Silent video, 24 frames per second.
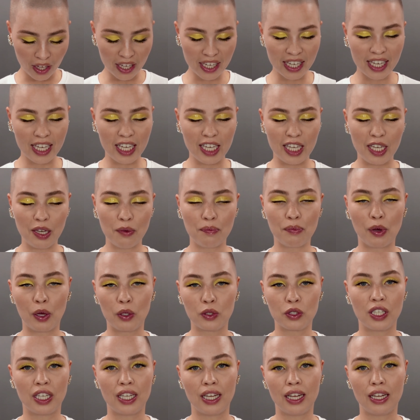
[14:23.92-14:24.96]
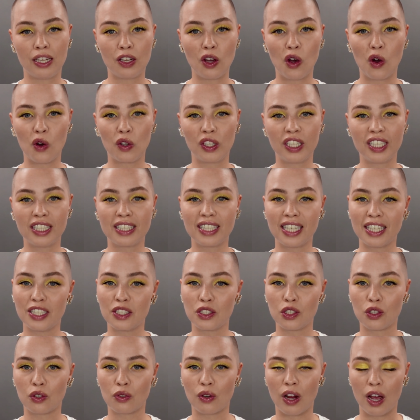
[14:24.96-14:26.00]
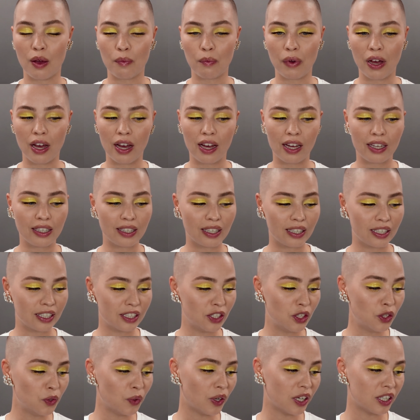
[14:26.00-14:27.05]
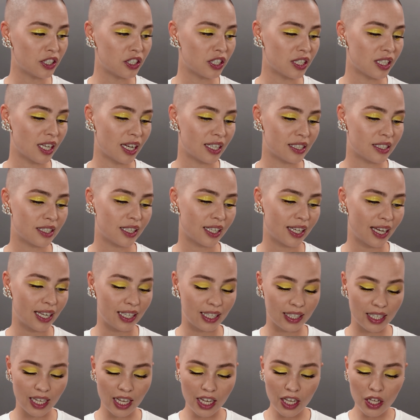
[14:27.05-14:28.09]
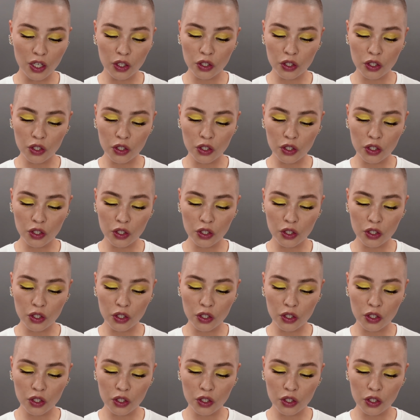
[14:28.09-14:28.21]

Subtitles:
He posted it on his Instagram and I knew I just had to get it.